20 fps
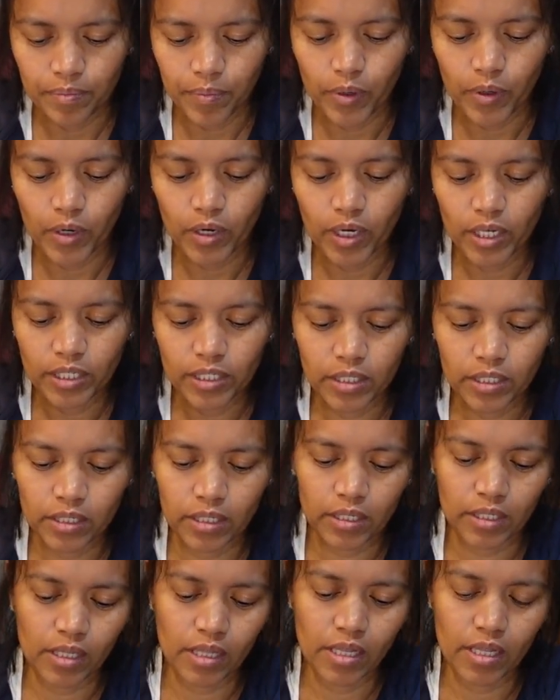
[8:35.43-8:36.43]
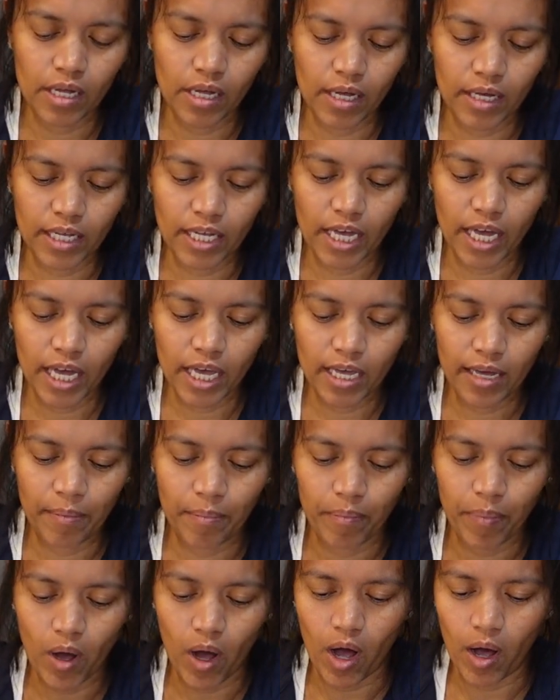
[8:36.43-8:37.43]
put the cake
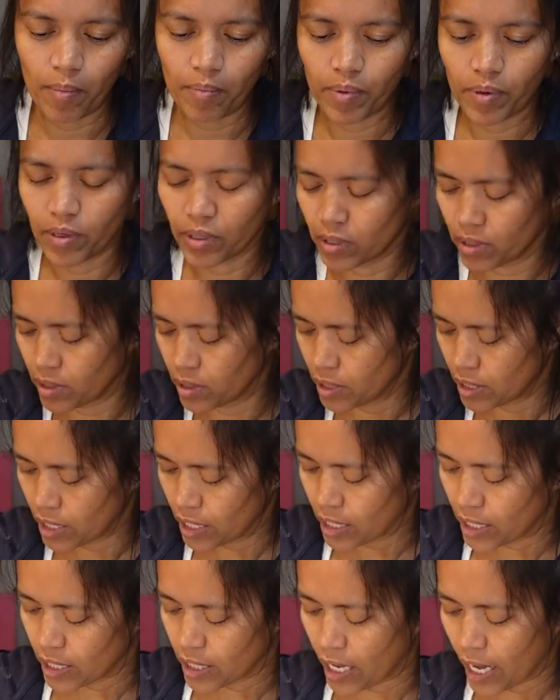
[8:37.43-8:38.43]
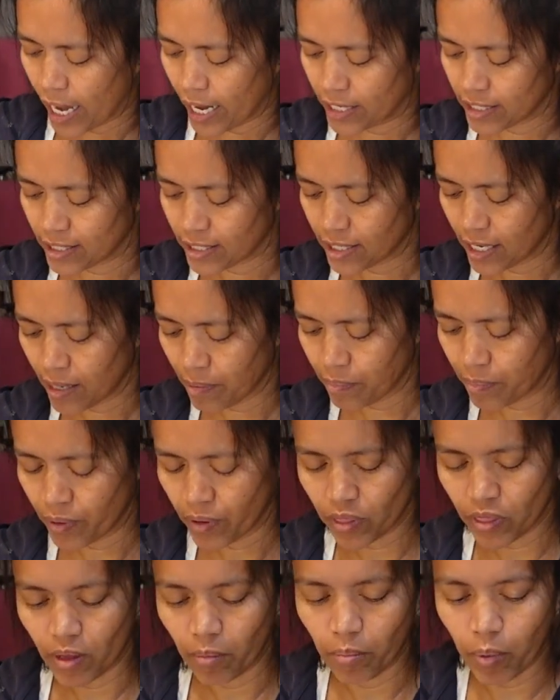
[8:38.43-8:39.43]
pop and tip
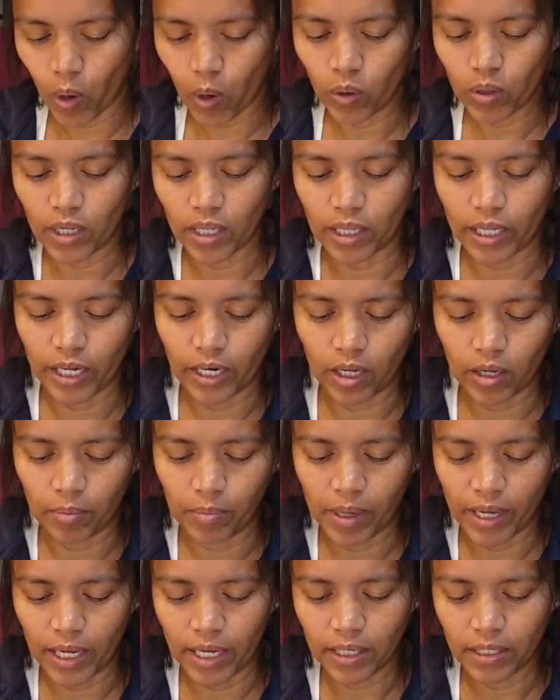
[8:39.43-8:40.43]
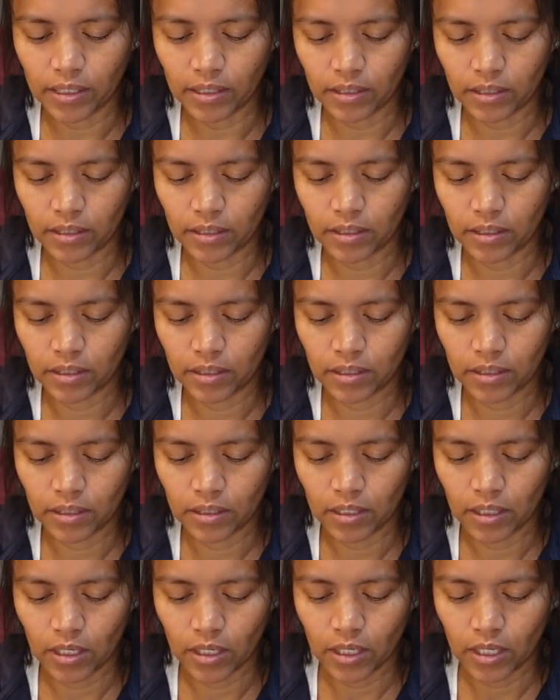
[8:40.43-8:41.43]
the bowl a little bit,
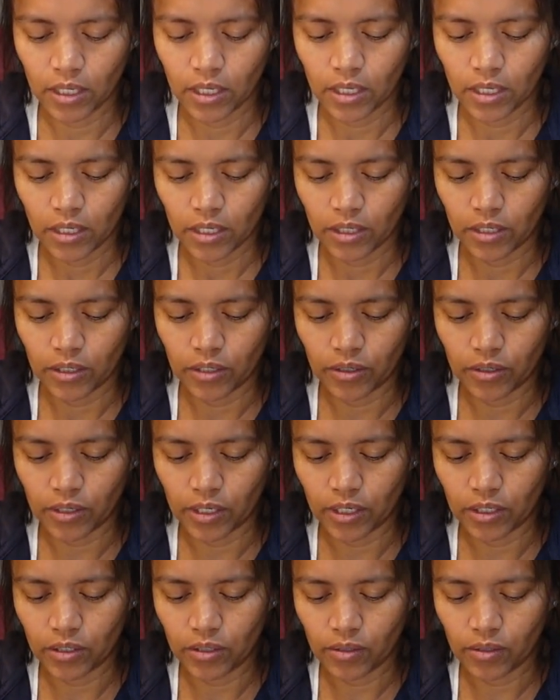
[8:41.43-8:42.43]
you can do